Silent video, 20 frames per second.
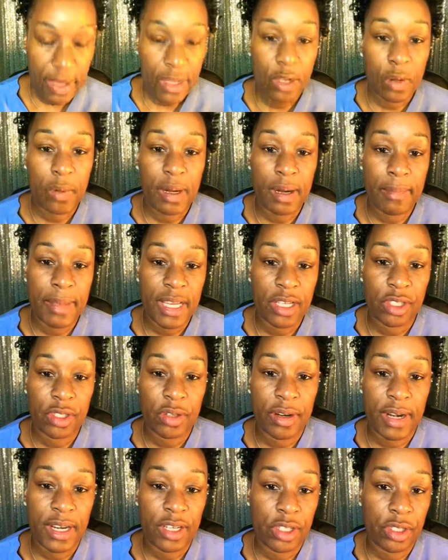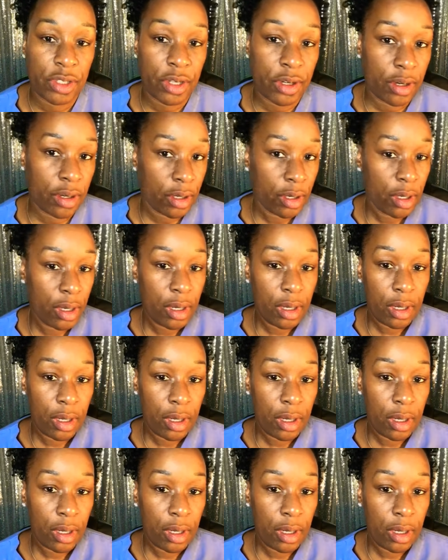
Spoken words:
You want to make sure that your